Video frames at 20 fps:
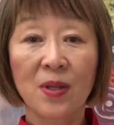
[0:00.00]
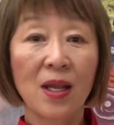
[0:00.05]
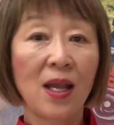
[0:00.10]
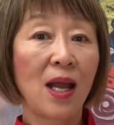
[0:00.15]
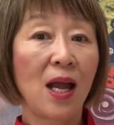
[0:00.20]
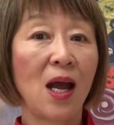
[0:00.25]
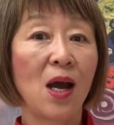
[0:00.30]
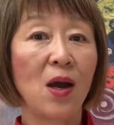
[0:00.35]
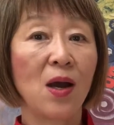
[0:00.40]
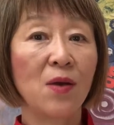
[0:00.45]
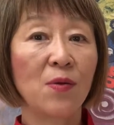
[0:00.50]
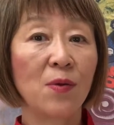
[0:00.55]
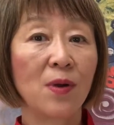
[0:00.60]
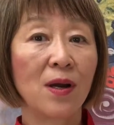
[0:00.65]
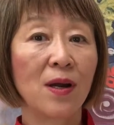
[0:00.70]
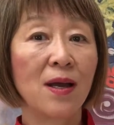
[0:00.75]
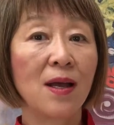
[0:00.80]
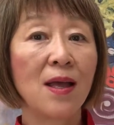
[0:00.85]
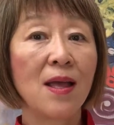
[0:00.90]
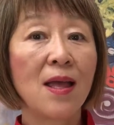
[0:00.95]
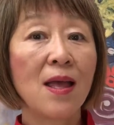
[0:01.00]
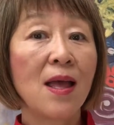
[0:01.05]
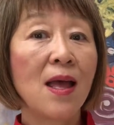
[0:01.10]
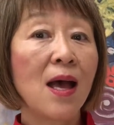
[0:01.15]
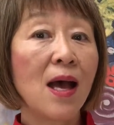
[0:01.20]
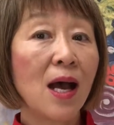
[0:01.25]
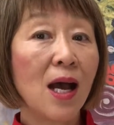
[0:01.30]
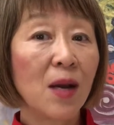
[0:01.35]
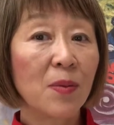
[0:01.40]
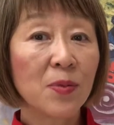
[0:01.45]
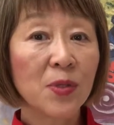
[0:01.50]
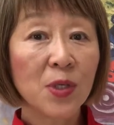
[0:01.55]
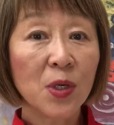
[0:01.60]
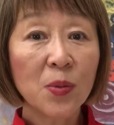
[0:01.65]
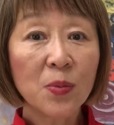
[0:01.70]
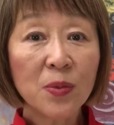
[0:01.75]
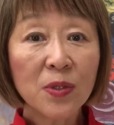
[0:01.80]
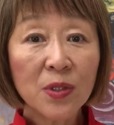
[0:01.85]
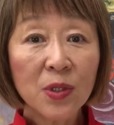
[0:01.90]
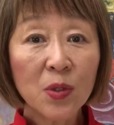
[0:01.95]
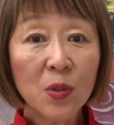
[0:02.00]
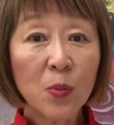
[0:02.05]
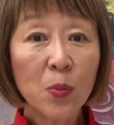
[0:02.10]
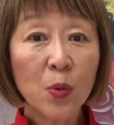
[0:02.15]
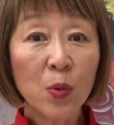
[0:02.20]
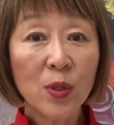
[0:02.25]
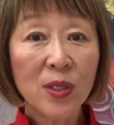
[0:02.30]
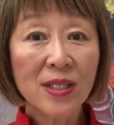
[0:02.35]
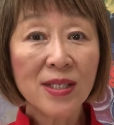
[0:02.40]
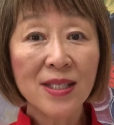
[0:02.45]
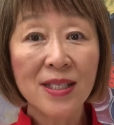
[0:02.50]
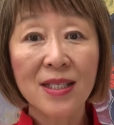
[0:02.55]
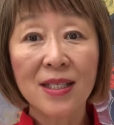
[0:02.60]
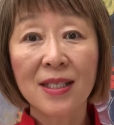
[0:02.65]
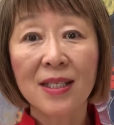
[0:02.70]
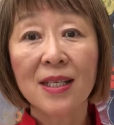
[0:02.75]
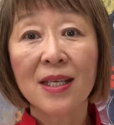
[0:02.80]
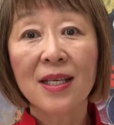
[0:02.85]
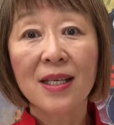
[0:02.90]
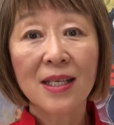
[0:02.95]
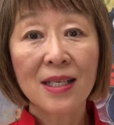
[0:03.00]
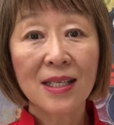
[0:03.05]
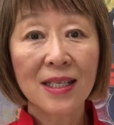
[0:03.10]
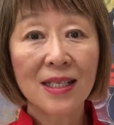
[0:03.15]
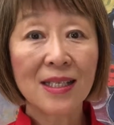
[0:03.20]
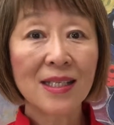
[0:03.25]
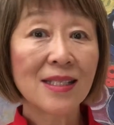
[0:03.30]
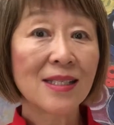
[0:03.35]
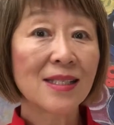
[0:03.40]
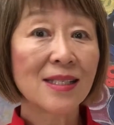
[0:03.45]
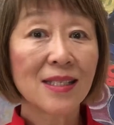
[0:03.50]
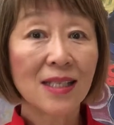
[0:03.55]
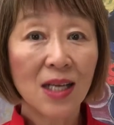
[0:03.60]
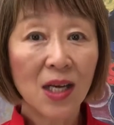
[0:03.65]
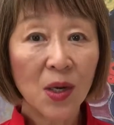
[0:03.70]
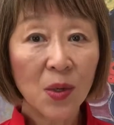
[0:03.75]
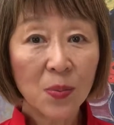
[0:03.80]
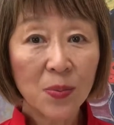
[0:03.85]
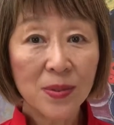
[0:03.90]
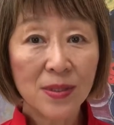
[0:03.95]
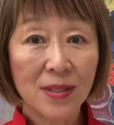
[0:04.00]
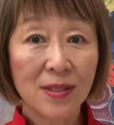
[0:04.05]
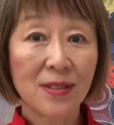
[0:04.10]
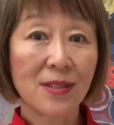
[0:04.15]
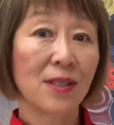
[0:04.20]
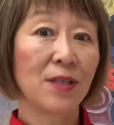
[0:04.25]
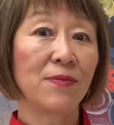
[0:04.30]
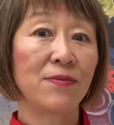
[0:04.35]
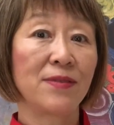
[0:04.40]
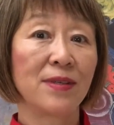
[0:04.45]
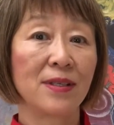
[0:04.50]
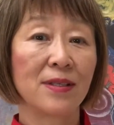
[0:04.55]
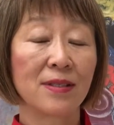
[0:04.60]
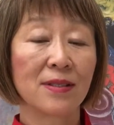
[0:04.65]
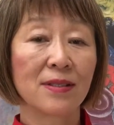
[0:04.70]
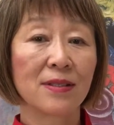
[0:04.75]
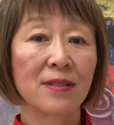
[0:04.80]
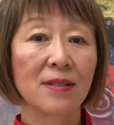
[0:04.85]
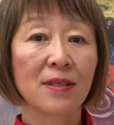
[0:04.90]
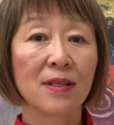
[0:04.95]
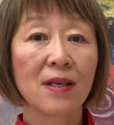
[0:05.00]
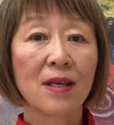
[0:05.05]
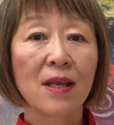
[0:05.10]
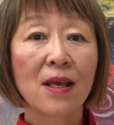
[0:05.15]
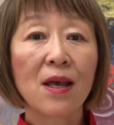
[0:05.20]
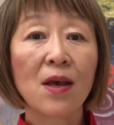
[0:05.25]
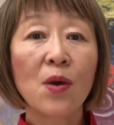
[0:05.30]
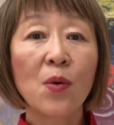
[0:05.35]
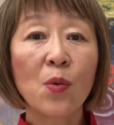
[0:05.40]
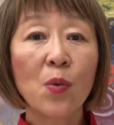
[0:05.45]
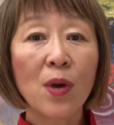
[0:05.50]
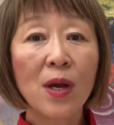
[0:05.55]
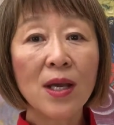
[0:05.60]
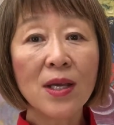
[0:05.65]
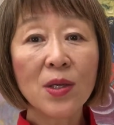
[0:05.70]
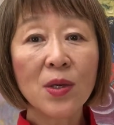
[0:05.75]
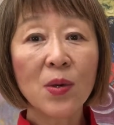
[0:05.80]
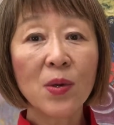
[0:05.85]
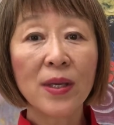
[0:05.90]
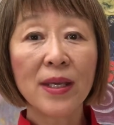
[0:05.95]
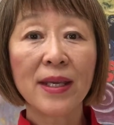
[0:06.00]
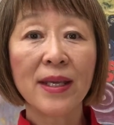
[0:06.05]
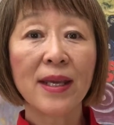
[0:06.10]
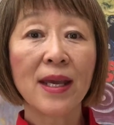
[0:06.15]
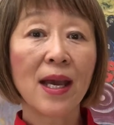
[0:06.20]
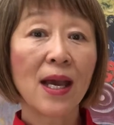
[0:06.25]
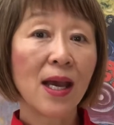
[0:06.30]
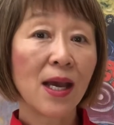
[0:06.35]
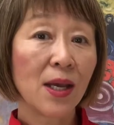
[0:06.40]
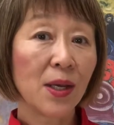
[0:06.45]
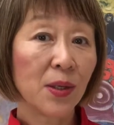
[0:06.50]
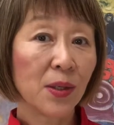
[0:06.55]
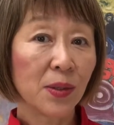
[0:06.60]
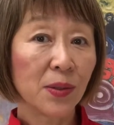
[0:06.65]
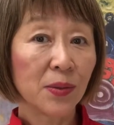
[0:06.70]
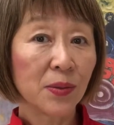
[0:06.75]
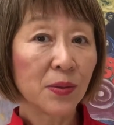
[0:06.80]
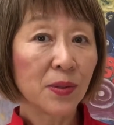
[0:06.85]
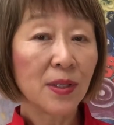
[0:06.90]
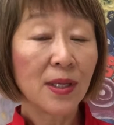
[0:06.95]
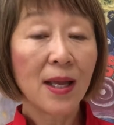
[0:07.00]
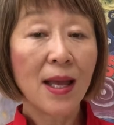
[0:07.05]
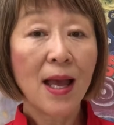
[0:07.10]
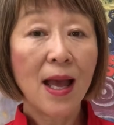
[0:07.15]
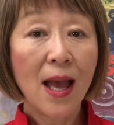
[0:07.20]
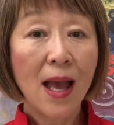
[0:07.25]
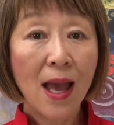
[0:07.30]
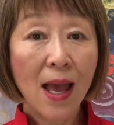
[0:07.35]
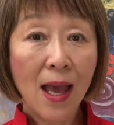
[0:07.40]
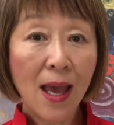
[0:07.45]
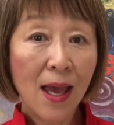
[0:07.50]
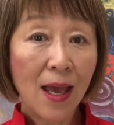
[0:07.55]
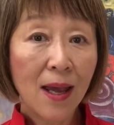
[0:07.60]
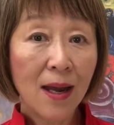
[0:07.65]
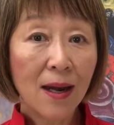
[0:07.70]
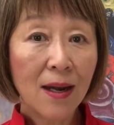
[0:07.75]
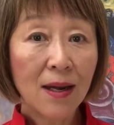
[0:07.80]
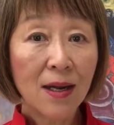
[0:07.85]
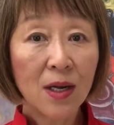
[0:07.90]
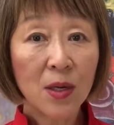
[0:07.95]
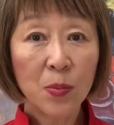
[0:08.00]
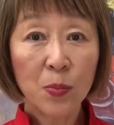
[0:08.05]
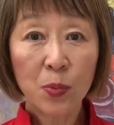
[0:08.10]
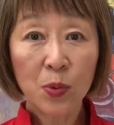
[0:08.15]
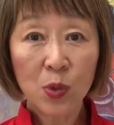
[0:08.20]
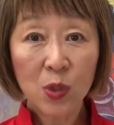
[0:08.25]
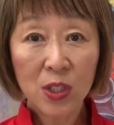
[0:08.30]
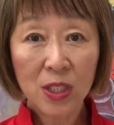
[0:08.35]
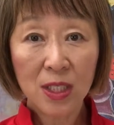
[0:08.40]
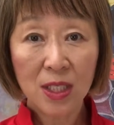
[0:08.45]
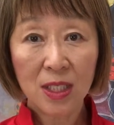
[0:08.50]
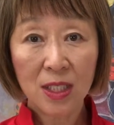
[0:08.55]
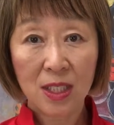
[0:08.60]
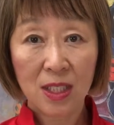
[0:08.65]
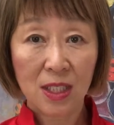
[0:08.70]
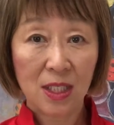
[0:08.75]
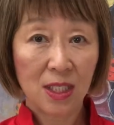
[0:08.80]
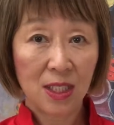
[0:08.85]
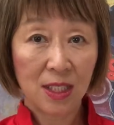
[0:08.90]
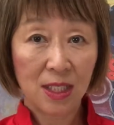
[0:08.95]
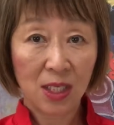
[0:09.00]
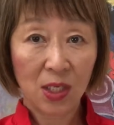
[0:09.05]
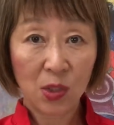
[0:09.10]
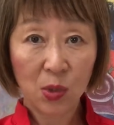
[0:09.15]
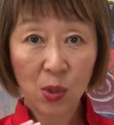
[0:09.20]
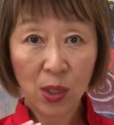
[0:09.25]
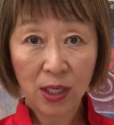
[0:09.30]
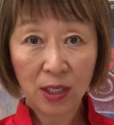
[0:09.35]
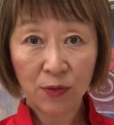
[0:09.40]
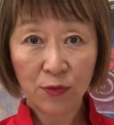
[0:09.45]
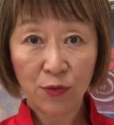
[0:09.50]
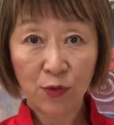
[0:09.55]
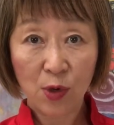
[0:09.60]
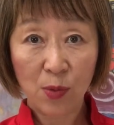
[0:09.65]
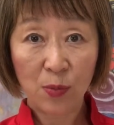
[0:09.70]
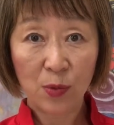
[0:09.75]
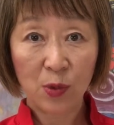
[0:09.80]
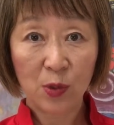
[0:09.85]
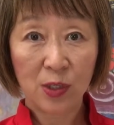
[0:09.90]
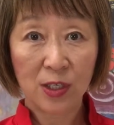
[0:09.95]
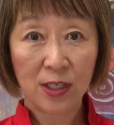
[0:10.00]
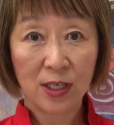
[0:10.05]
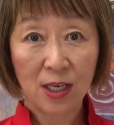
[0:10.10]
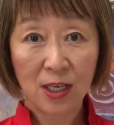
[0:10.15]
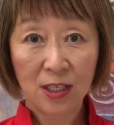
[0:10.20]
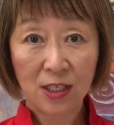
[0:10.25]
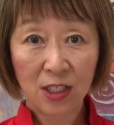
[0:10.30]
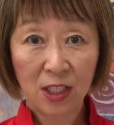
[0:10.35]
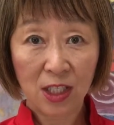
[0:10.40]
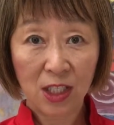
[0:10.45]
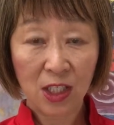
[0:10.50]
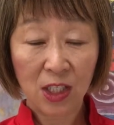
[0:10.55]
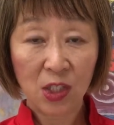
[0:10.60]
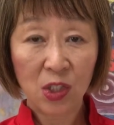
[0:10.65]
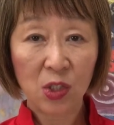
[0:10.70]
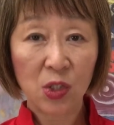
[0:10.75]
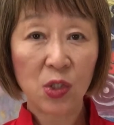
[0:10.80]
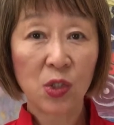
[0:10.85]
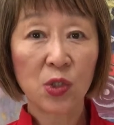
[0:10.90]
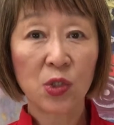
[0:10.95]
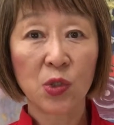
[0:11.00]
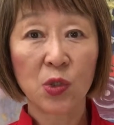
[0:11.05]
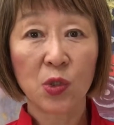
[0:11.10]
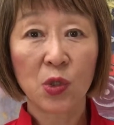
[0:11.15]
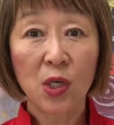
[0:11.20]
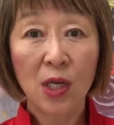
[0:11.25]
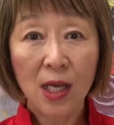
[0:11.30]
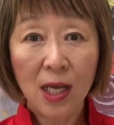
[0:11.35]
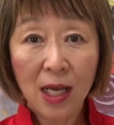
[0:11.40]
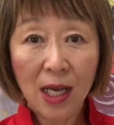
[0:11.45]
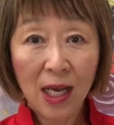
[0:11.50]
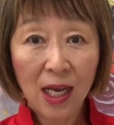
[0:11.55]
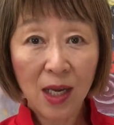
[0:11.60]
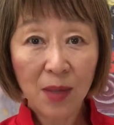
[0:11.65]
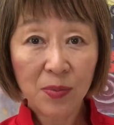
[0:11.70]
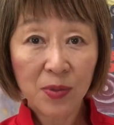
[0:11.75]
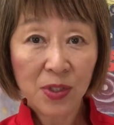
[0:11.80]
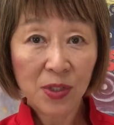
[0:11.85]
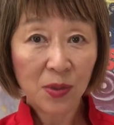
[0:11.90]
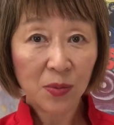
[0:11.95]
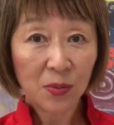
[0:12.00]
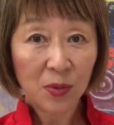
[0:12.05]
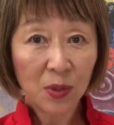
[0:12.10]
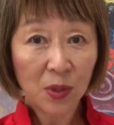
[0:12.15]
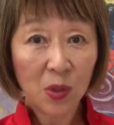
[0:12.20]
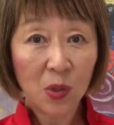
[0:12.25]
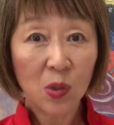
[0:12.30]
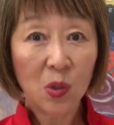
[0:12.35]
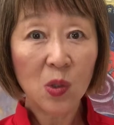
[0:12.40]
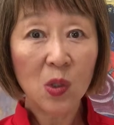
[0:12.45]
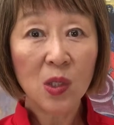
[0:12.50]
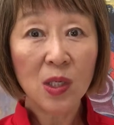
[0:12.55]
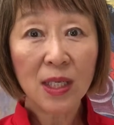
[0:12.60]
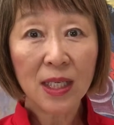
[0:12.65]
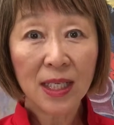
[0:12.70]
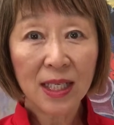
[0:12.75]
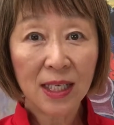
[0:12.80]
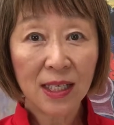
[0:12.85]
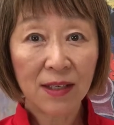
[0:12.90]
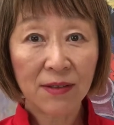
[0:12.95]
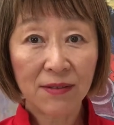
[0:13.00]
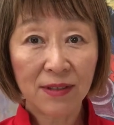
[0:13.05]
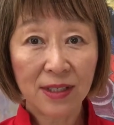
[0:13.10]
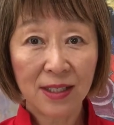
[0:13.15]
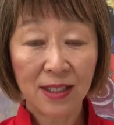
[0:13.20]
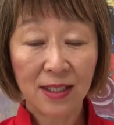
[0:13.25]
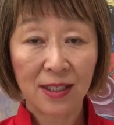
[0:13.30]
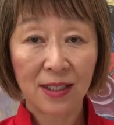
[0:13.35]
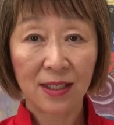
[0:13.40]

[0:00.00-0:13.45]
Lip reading: However, abdominal breathing is the opposite of this. When you inhale, air pushes direct from your chest into abdominal cavity.